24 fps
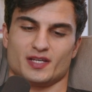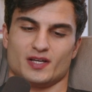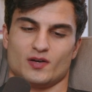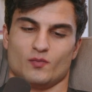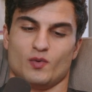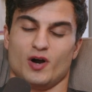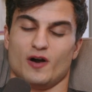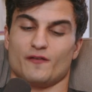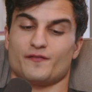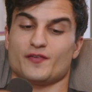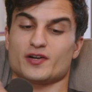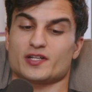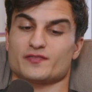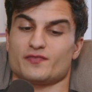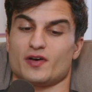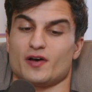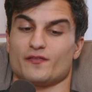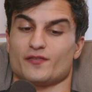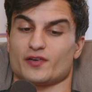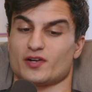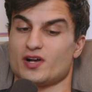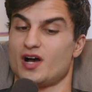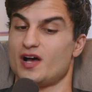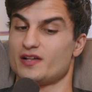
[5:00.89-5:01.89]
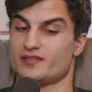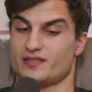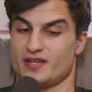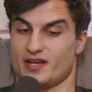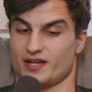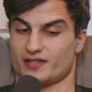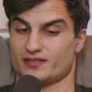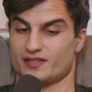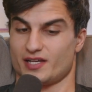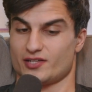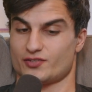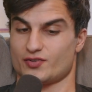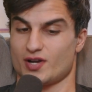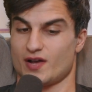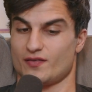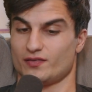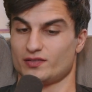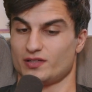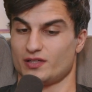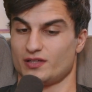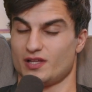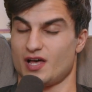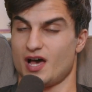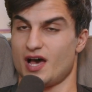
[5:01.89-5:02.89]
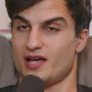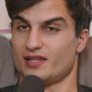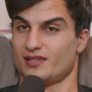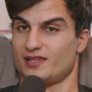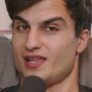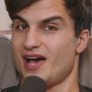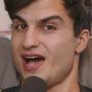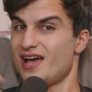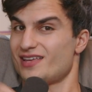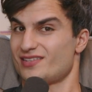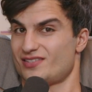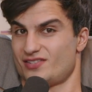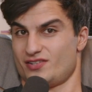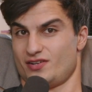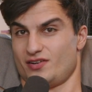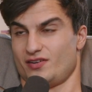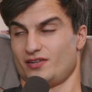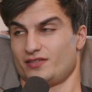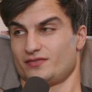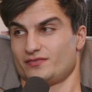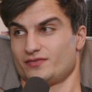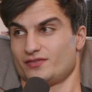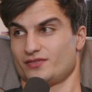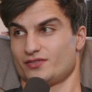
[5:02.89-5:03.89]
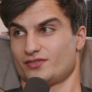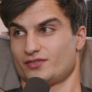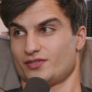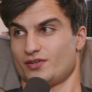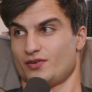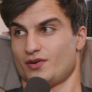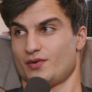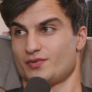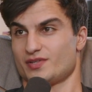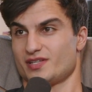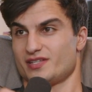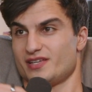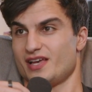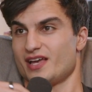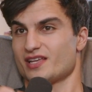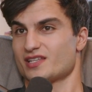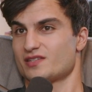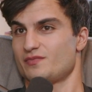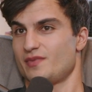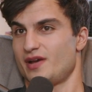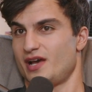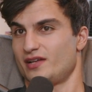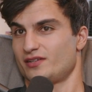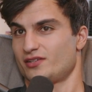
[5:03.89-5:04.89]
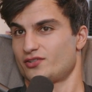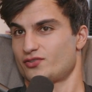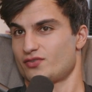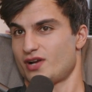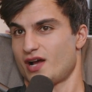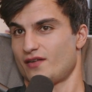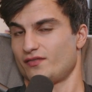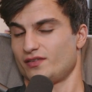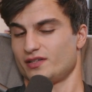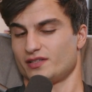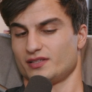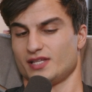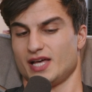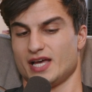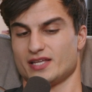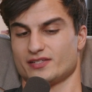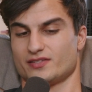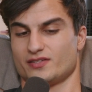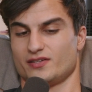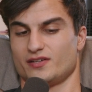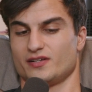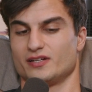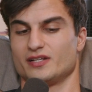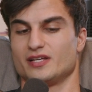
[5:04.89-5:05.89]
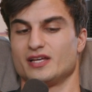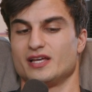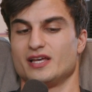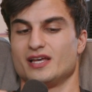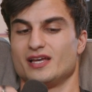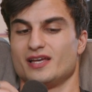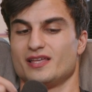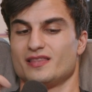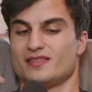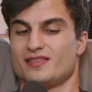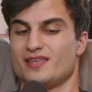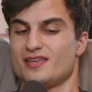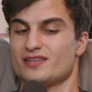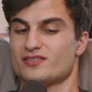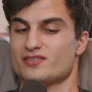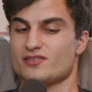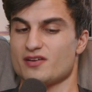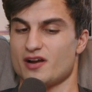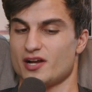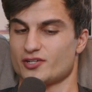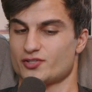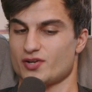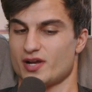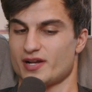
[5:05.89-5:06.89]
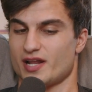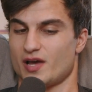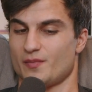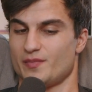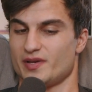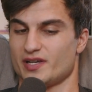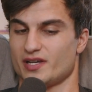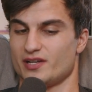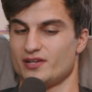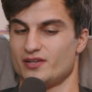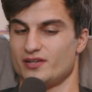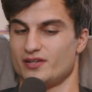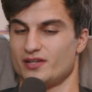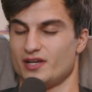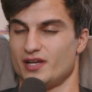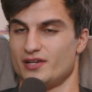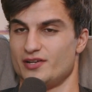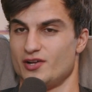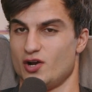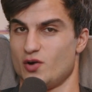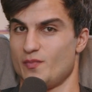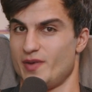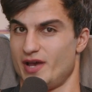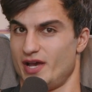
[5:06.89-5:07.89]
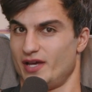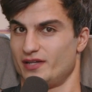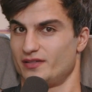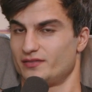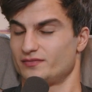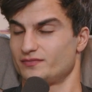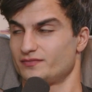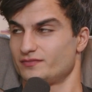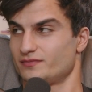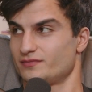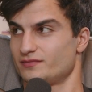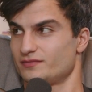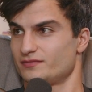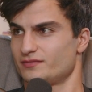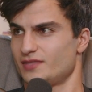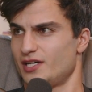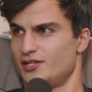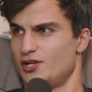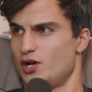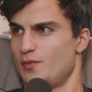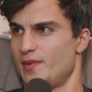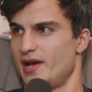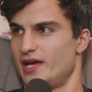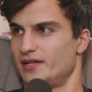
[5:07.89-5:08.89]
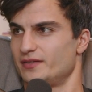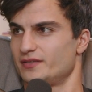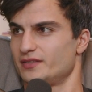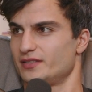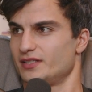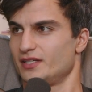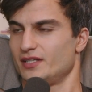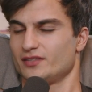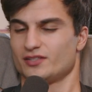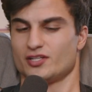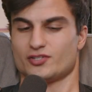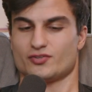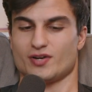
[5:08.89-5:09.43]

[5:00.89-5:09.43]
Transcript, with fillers: Well, first of all, for context, I traveled a lot last year, so I was a yes man to traveling last year. Mm-hmm. This year, I tried out being a, a no man, a no man mm-hmm.